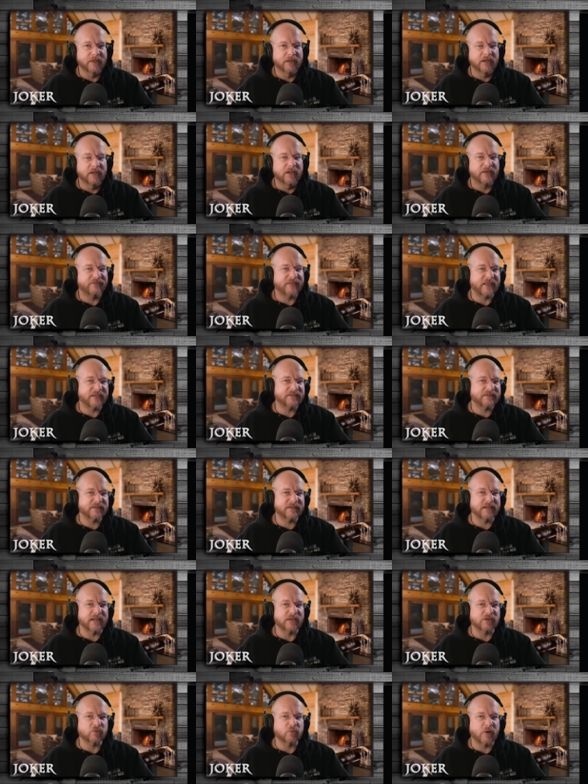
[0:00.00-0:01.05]
If that's the
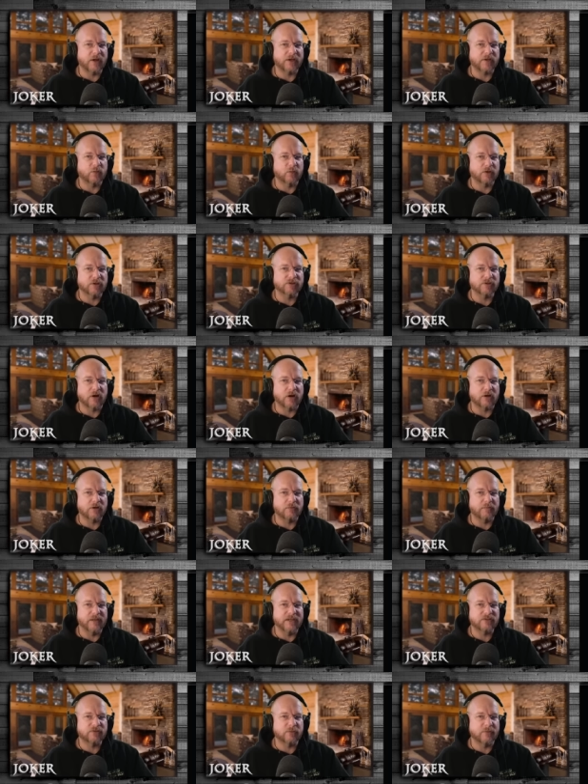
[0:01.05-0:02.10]
case, why do you work so hard to
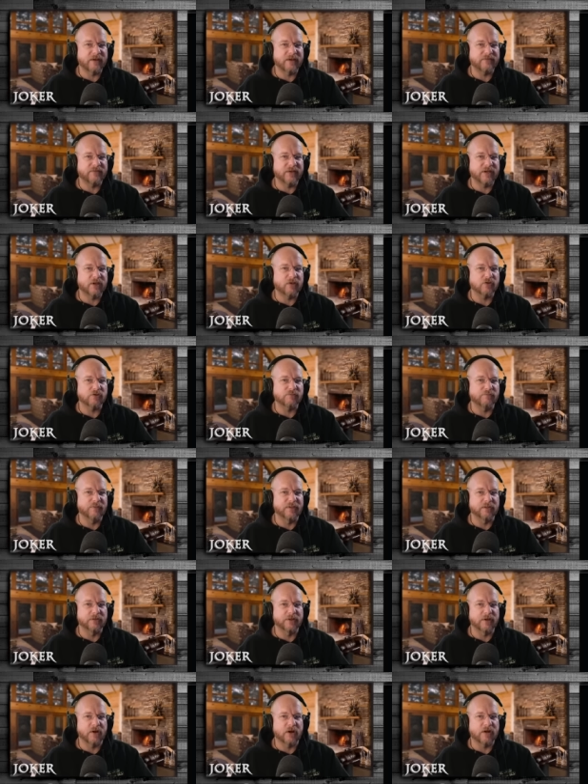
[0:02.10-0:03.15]
make so many videos,
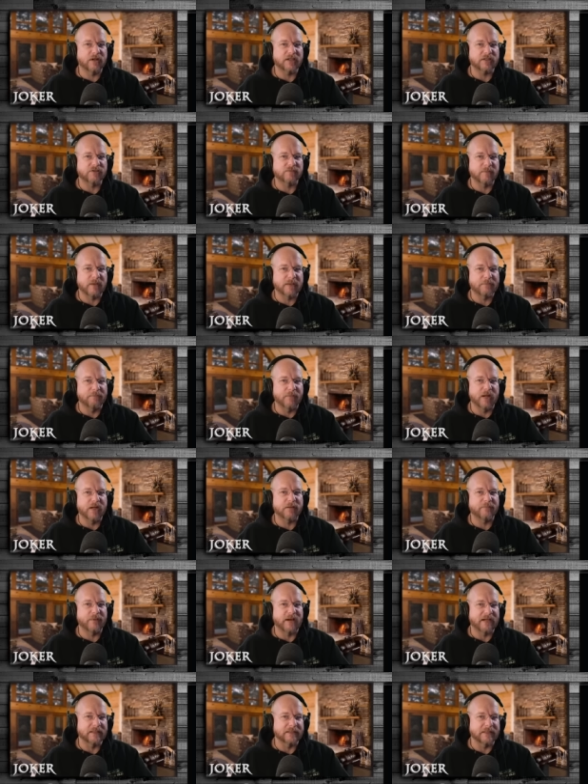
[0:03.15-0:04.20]
build an audience, make money,
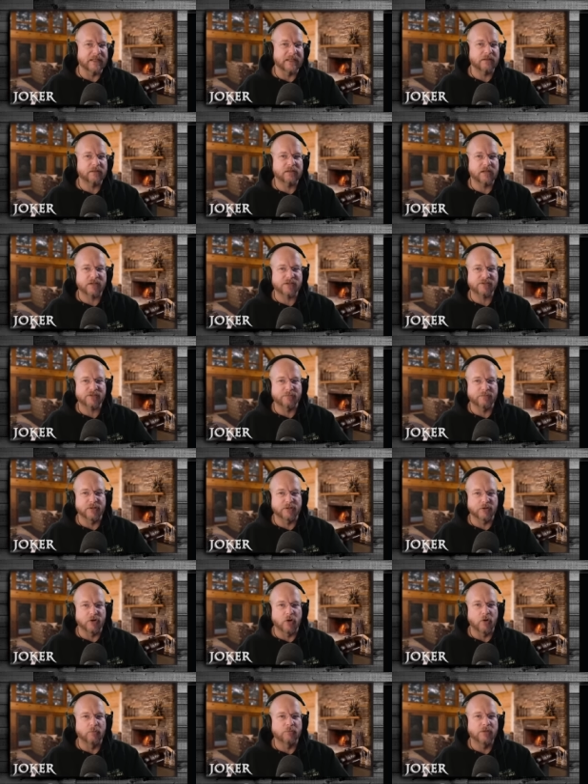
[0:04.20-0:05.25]
buy land, custom build a
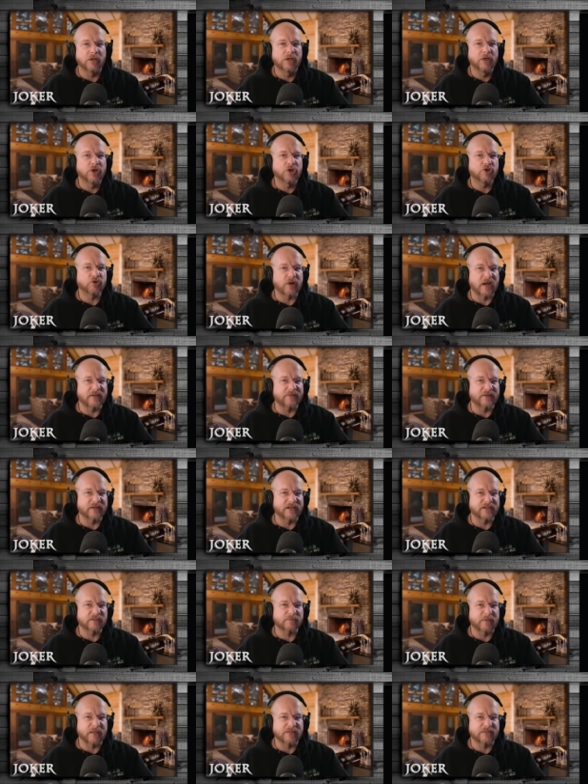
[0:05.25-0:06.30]
home, drive an
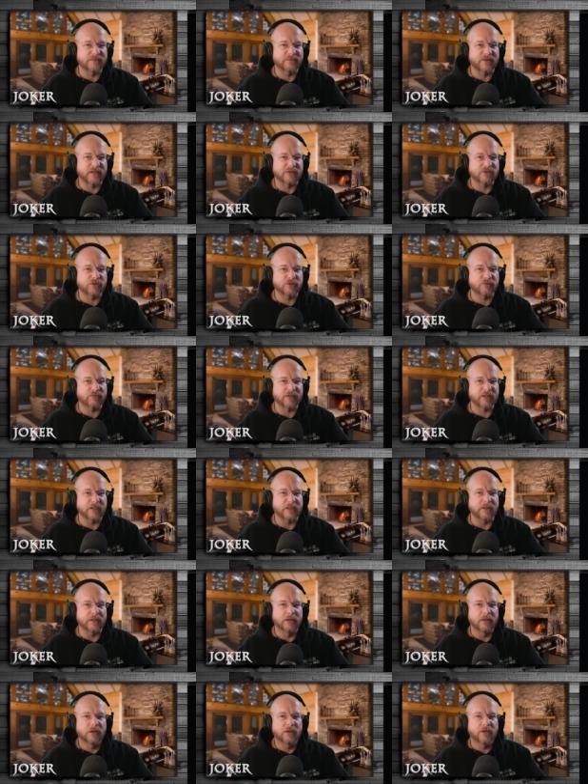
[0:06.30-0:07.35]
expensive SUV?
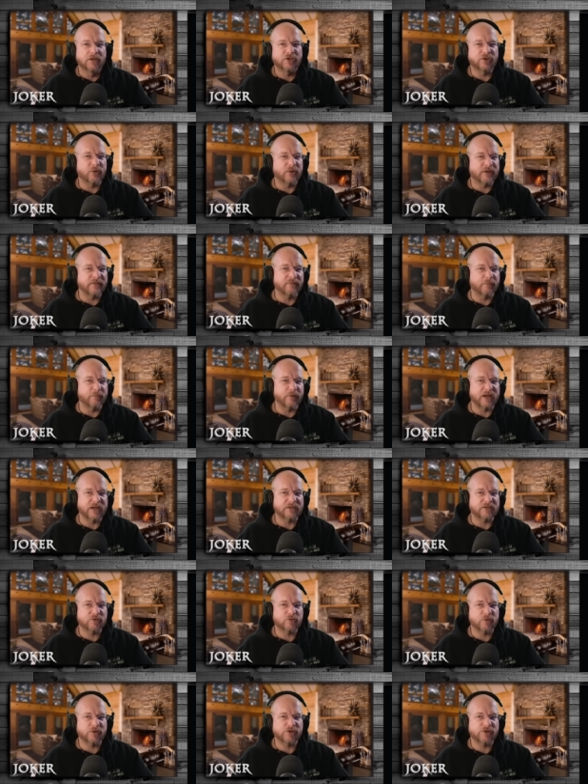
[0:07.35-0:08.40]
You don't even
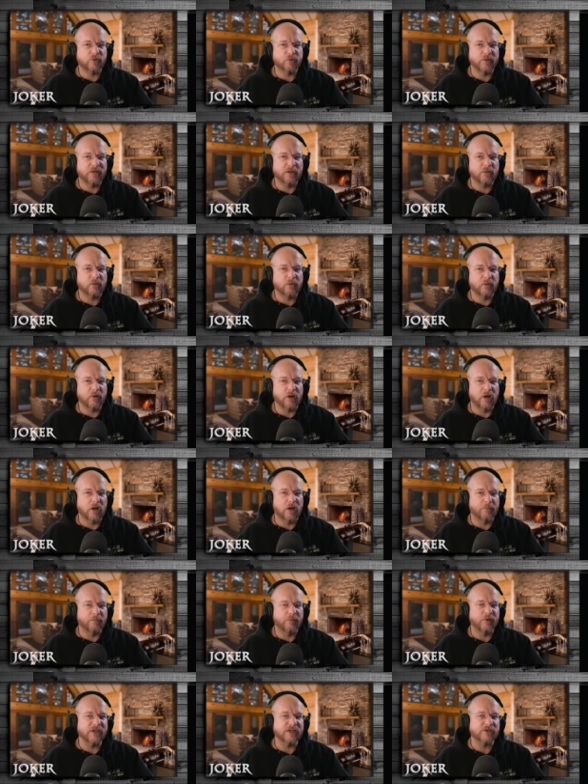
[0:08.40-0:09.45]
practice what you
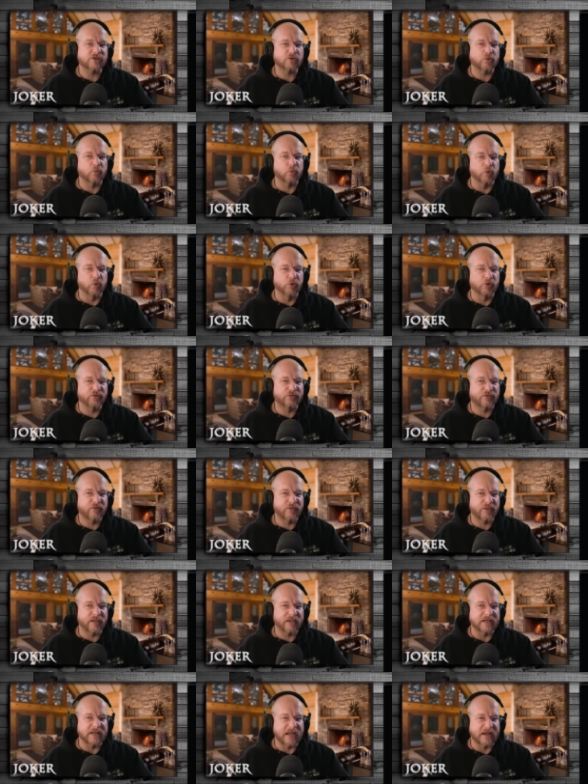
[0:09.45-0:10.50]
preach. Rules for
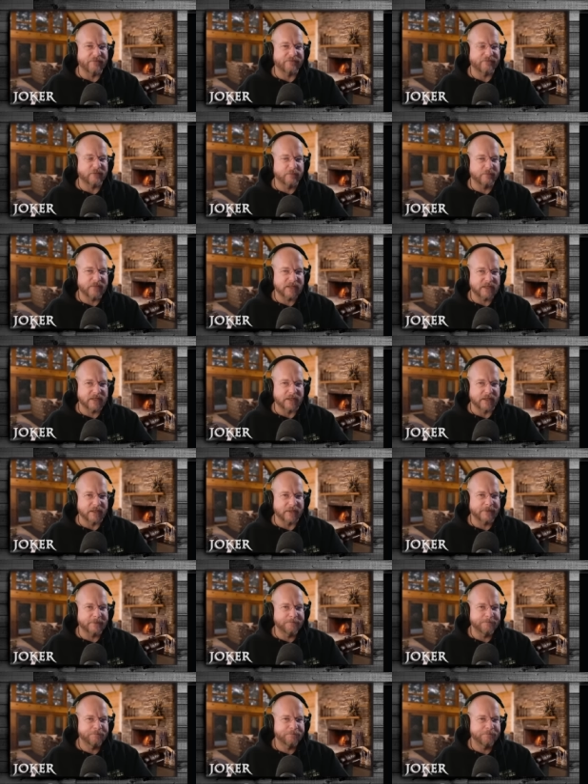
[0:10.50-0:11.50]
thee, not for me, eh?"